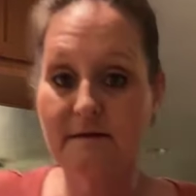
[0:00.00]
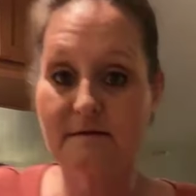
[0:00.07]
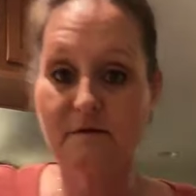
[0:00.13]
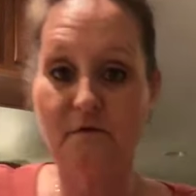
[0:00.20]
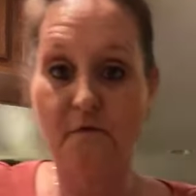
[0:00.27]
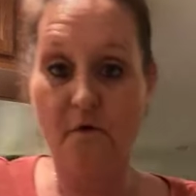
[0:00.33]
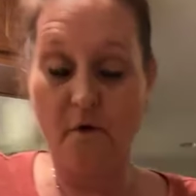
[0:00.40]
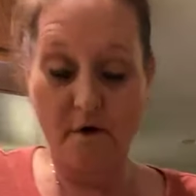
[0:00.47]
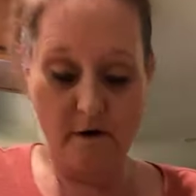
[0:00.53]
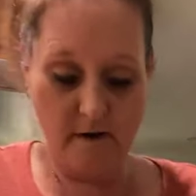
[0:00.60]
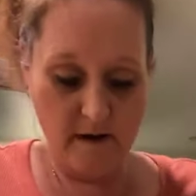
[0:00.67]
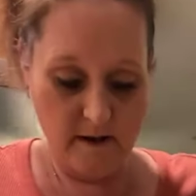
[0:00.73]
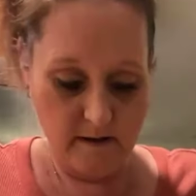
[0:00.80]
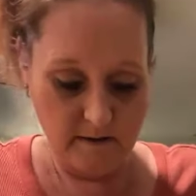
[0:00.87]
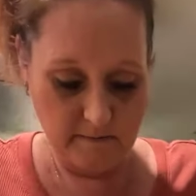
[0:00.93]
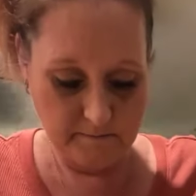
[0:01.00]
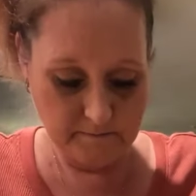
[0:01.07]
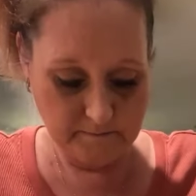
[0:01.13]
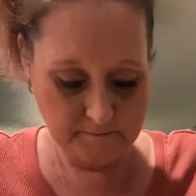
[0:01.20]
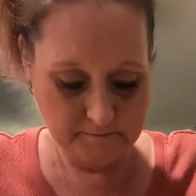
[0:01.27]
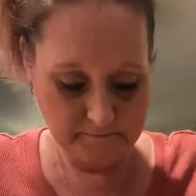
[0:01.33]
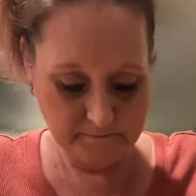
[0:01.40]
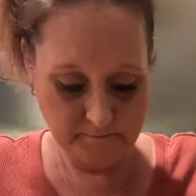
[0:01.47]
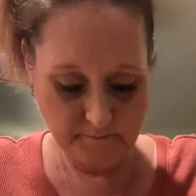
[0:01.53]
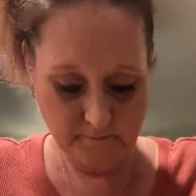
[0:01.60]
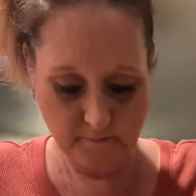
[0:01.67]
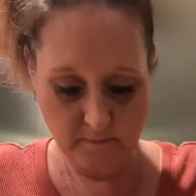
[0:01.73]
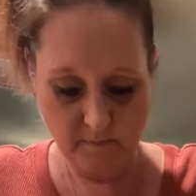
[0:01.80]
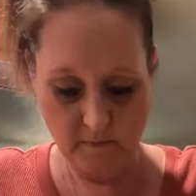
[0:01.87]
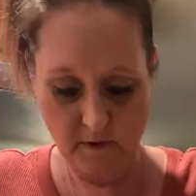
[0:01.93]
for
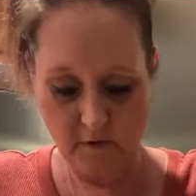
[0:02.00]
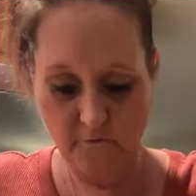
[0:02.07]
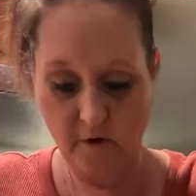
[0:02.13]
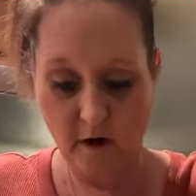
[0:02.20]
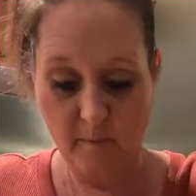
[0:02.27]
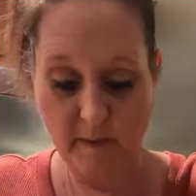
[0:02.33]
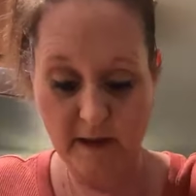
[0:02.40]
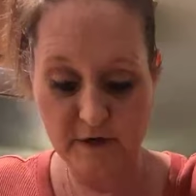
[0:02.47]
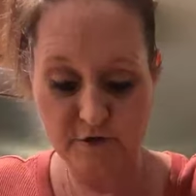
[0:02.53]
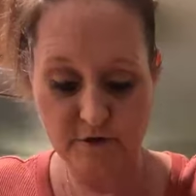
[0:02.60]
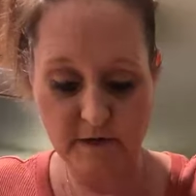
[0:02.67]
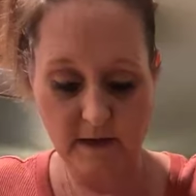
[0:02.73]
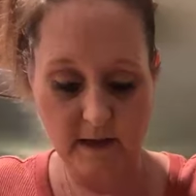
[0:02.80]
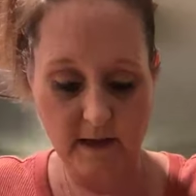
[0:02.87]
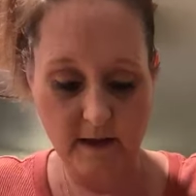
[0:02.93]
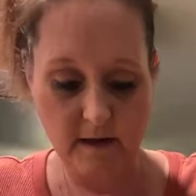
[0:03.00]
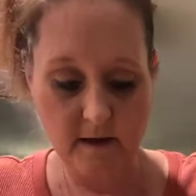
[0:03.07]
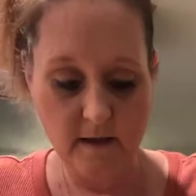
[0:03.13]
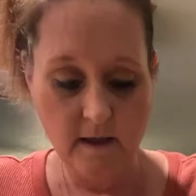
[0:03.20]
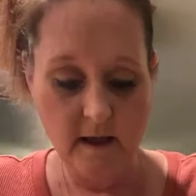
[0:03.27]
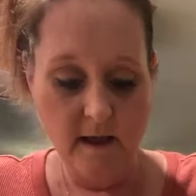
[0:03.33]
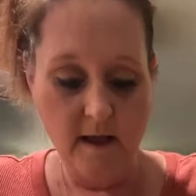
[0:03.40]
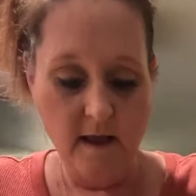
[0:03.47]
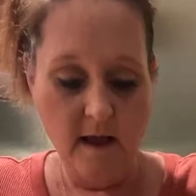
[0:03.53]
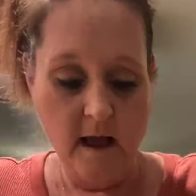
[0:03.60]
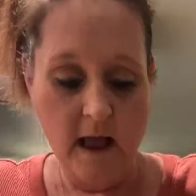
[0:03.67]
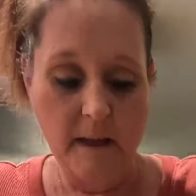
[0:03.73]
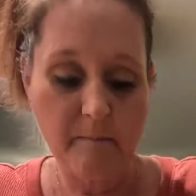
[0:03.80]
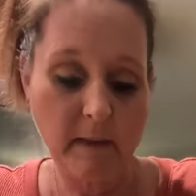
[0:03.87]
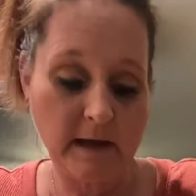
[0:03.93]
our pantry night.
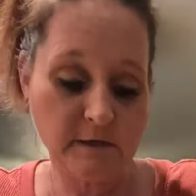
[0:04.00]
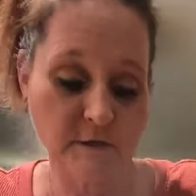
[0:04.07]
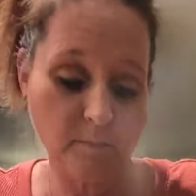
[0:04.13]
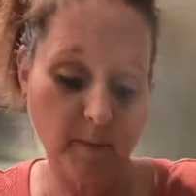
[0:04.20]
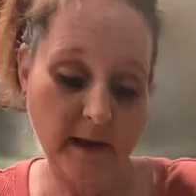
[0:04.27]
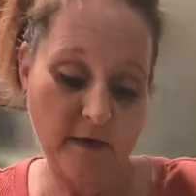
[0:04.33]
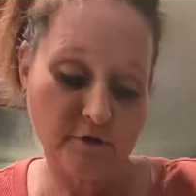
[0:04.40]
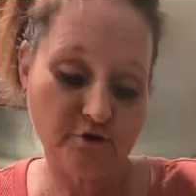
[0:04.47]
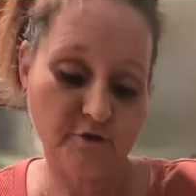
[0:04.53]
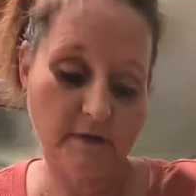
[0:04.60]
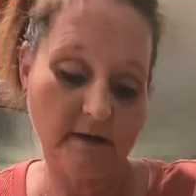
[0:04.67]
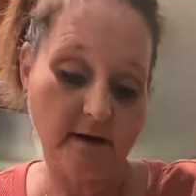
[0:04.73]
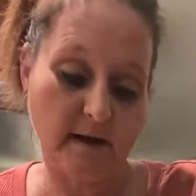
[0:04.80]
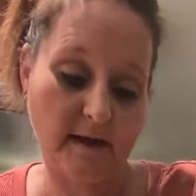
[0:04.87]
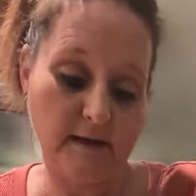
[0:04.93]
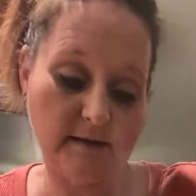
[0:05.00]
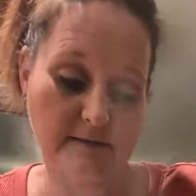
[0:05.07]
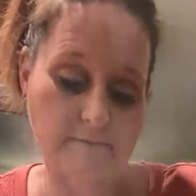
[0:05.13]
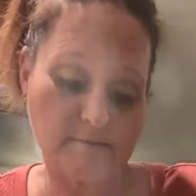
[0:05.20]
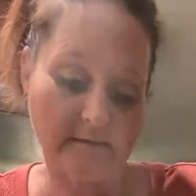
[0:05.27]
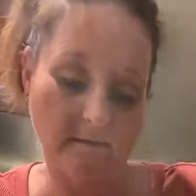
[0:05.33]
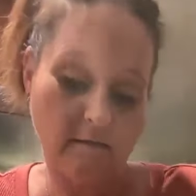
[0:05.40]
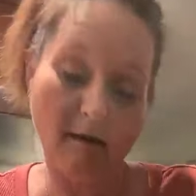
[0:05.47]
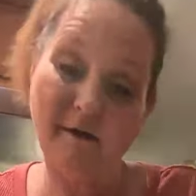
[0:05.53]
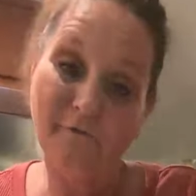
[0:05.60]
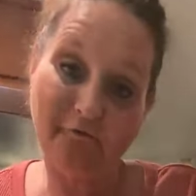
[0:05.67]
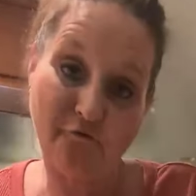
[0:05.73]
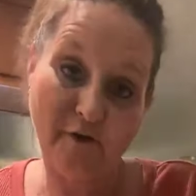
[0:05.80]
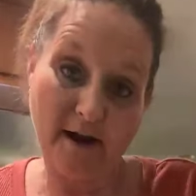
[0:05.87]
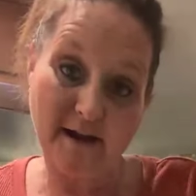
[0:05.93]
I might do pantry night on
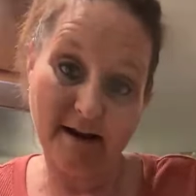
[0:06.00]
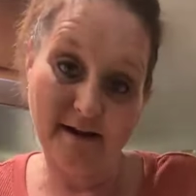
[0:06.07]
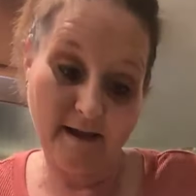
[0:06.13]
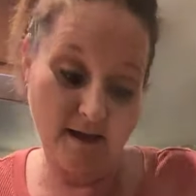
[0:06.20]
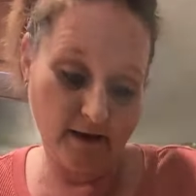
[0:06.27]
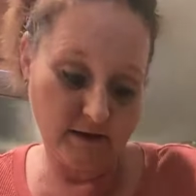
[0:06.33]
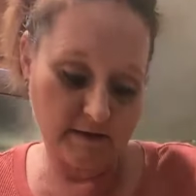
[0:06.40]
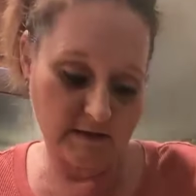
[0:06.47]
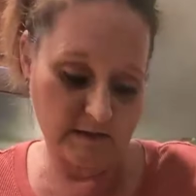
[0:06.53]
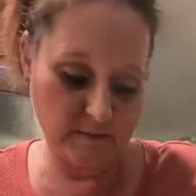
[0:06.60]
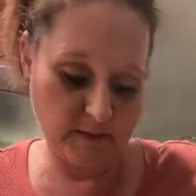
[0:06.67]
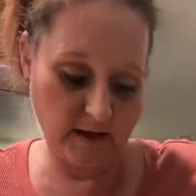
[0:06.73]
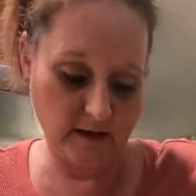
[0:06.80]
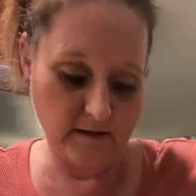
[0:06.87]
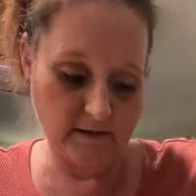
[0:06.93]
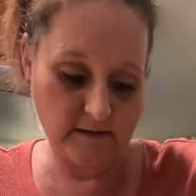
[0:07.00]
Friday night just because